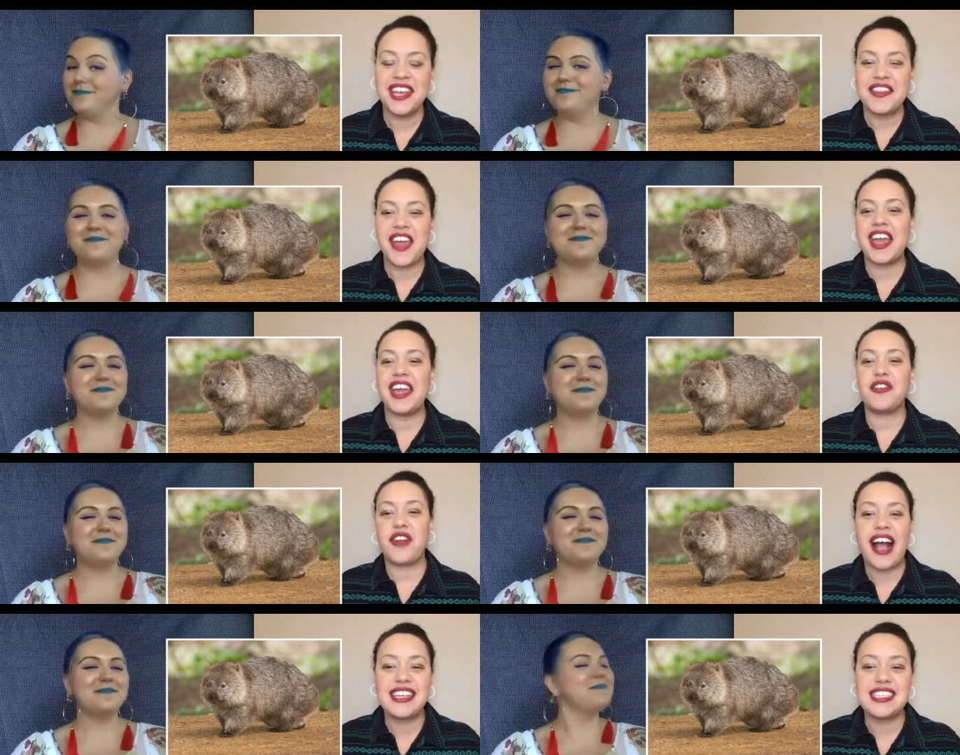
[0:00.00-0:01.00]
Speaker 1: They eat
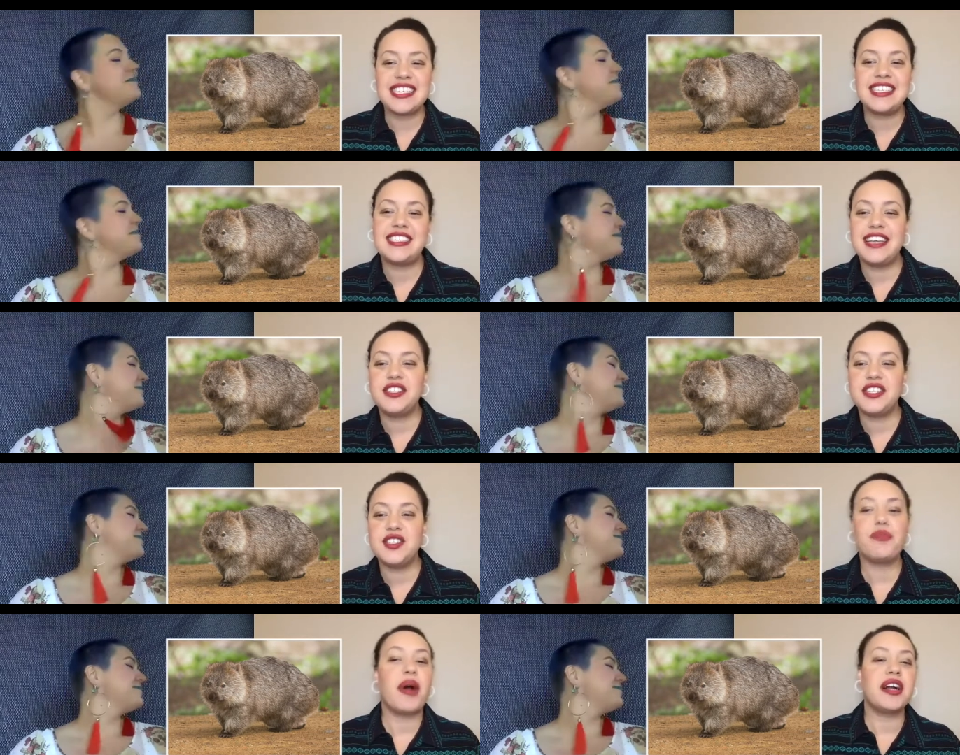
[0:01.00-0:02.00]
grasses,
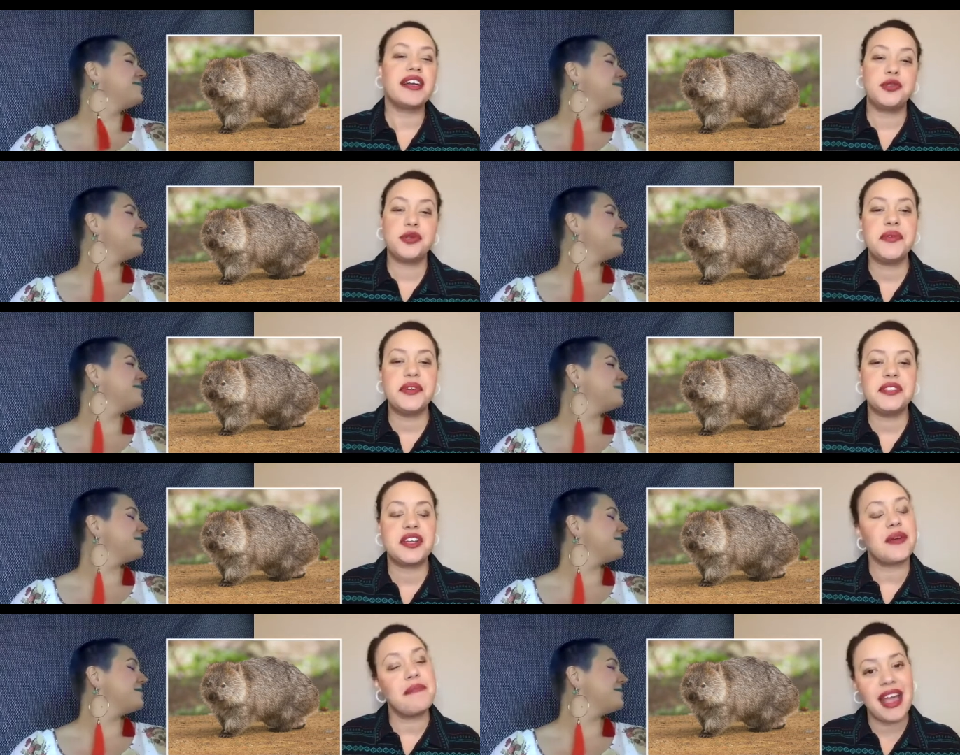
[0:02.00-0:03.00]
sedges, bark, and tree roots,
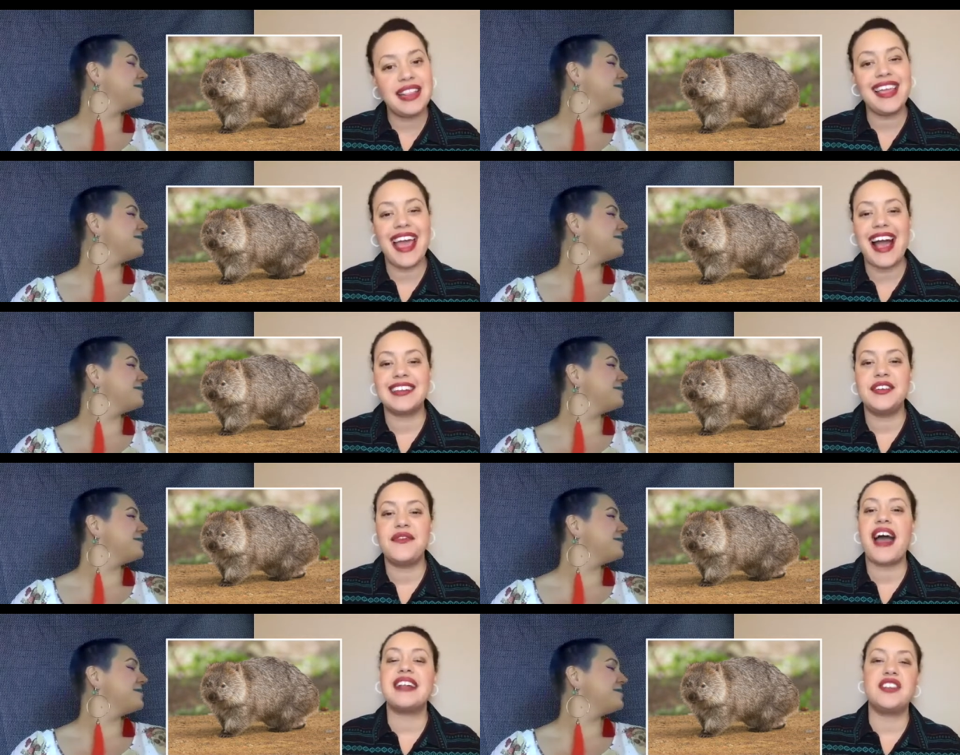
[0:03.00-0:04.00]
and are mainly
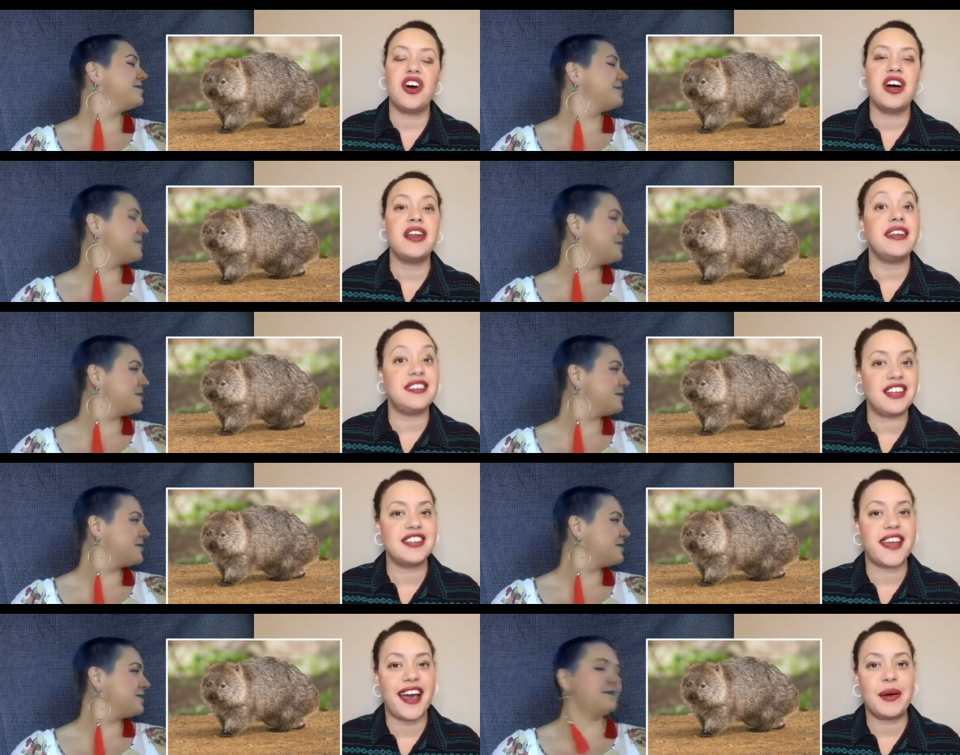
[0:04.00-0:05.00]
active at dawn and
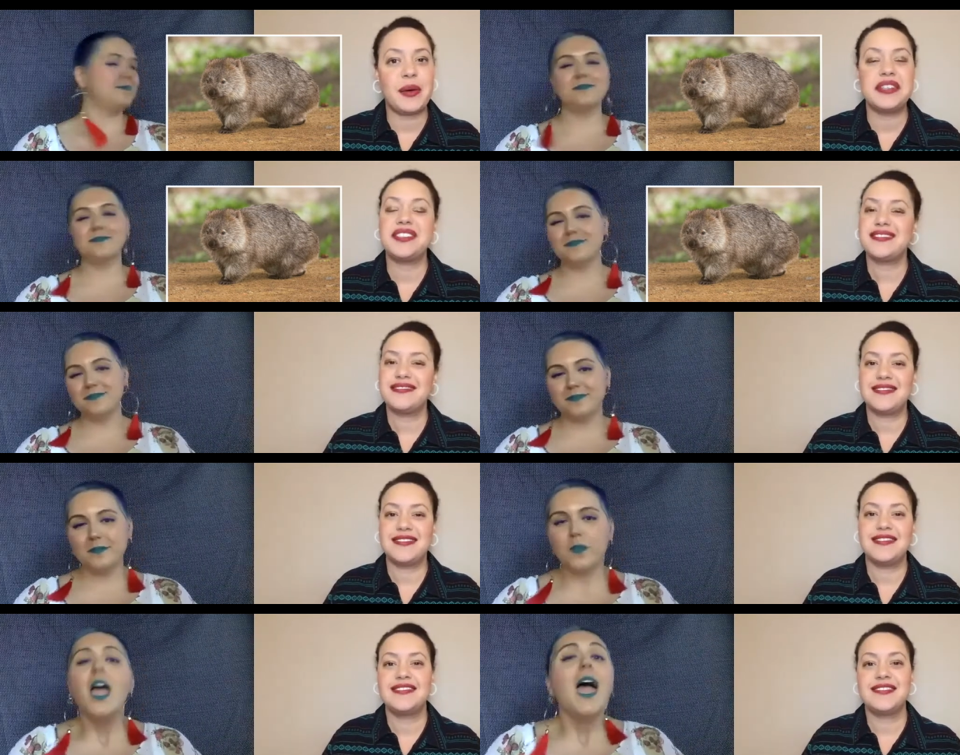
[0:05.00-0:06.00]
dusk hours.
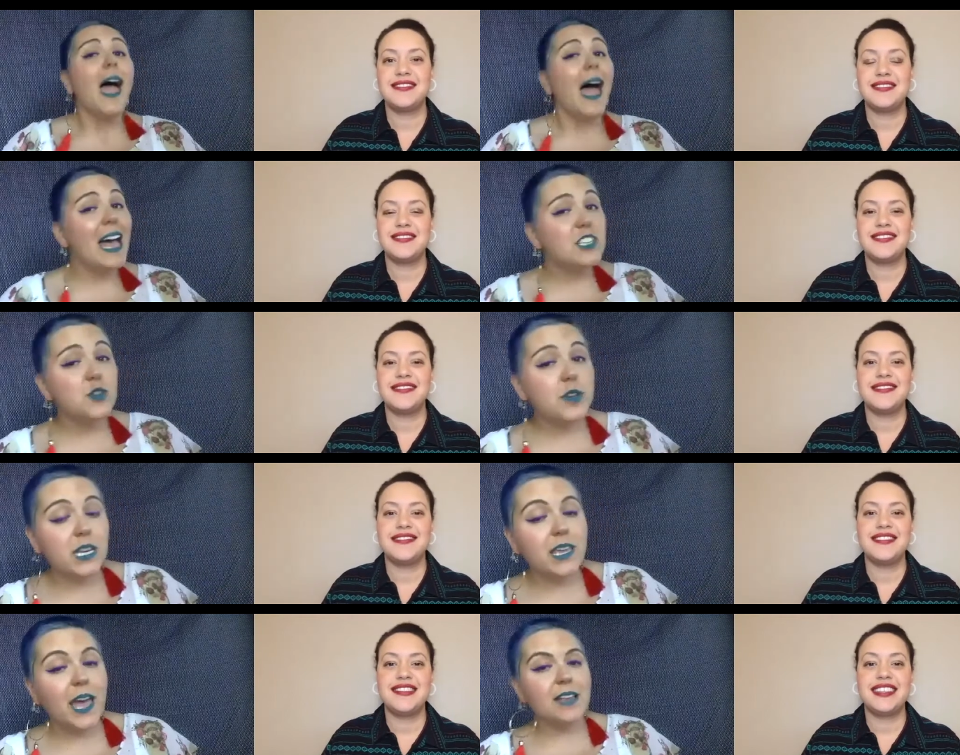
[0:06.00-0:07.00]
Speaker 2: As you can
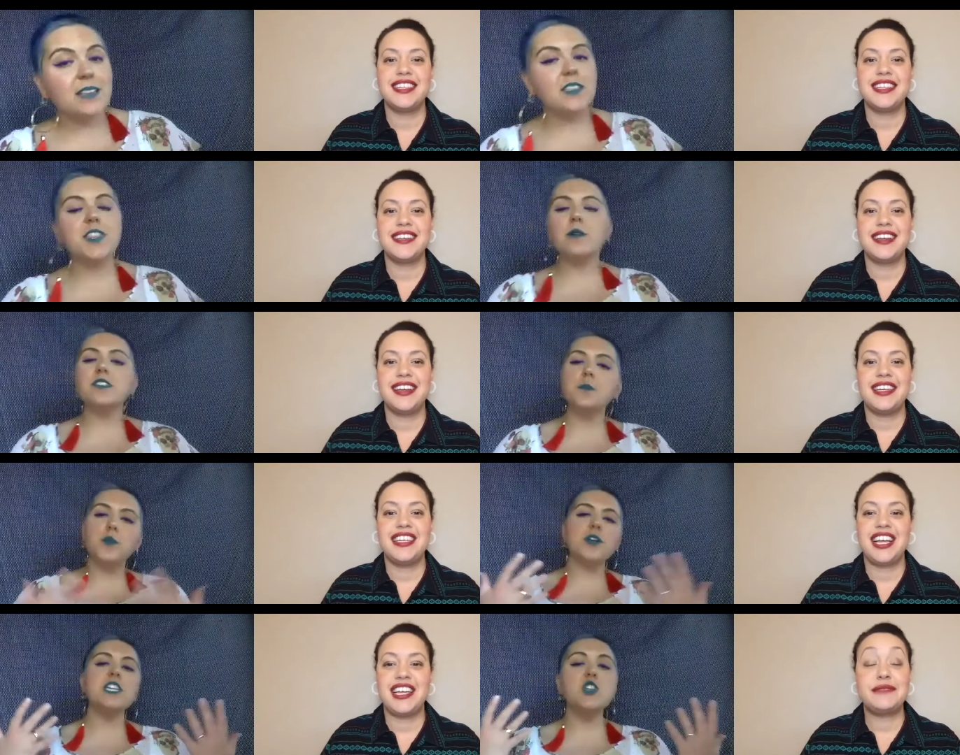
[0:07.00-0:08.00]
guess, there are some
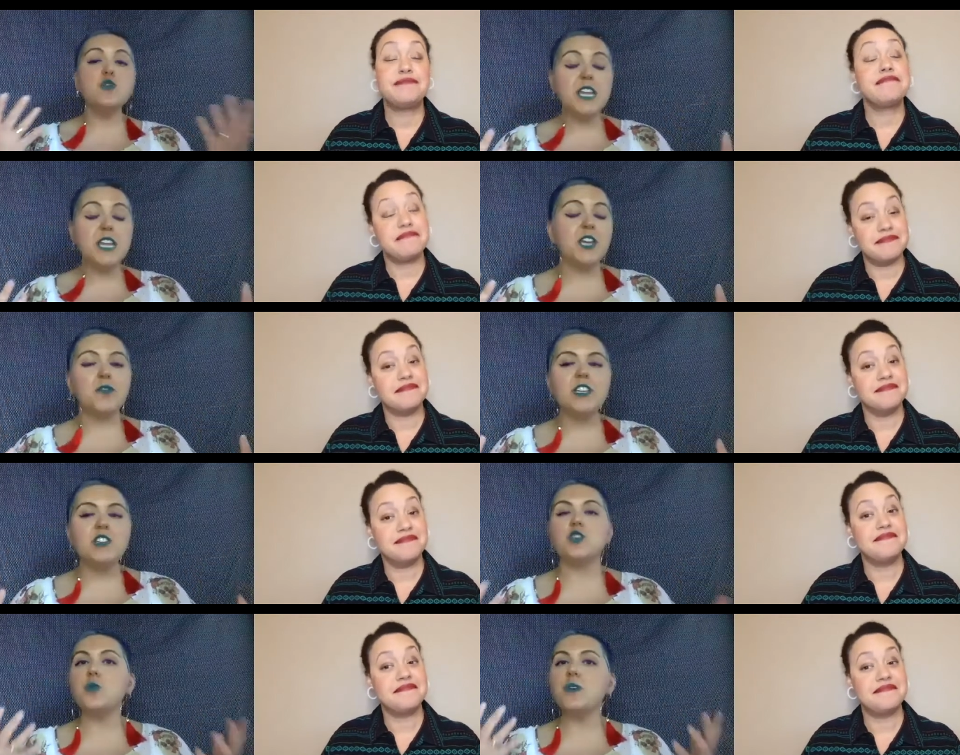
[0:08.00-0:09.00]
pretty unique
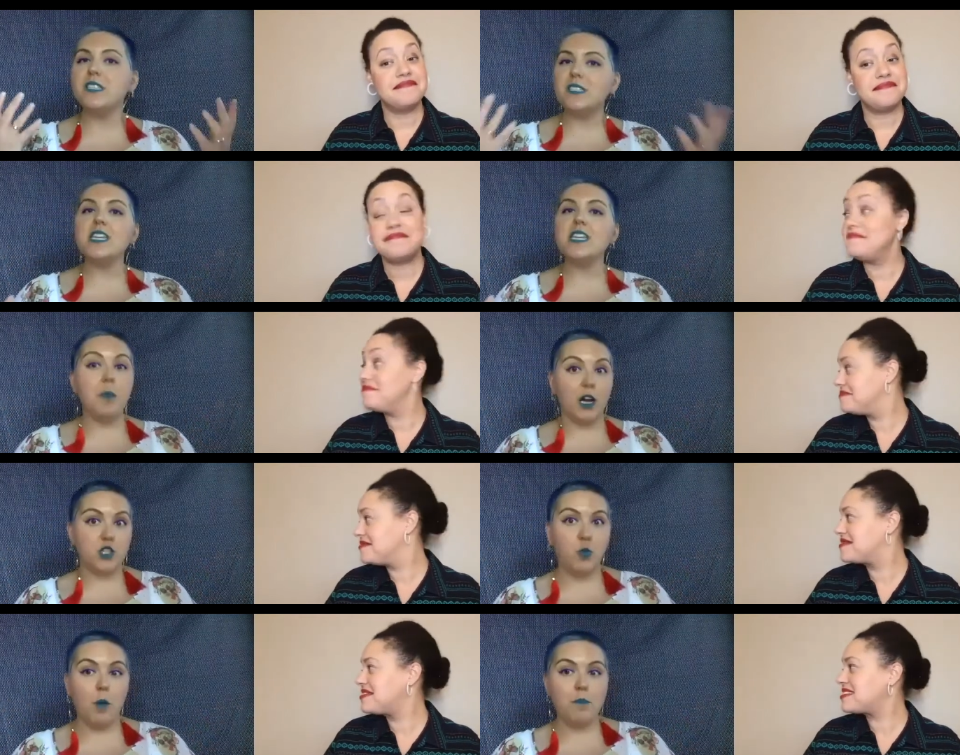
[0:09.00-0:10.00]
features we see amongst
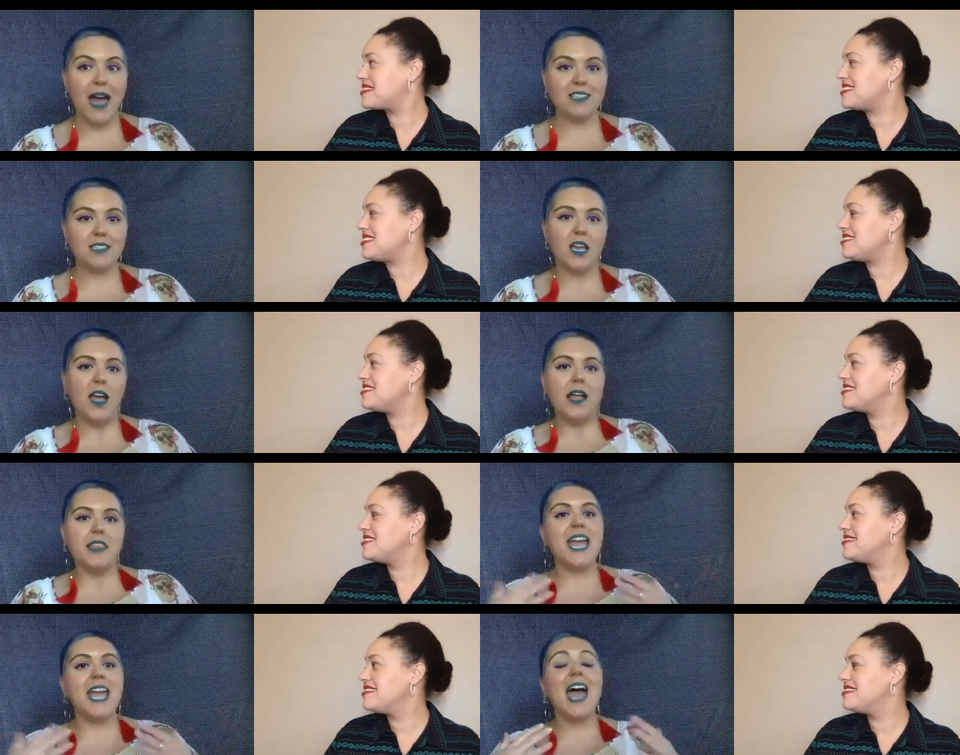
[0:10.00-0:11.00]
wombats.
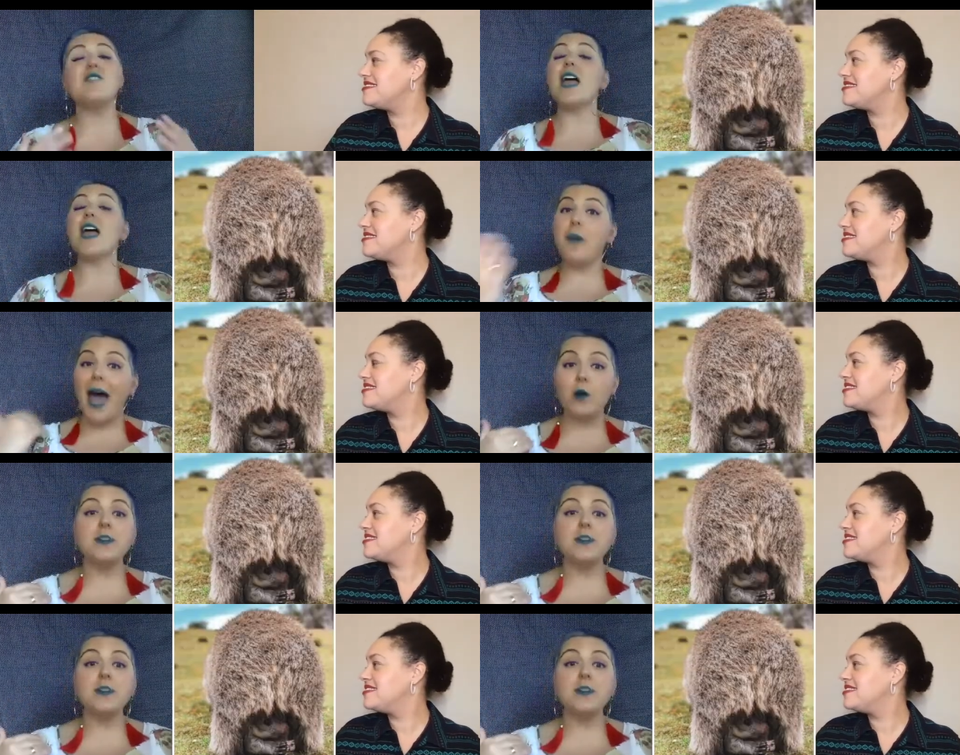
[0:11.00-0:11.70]
They have a backwards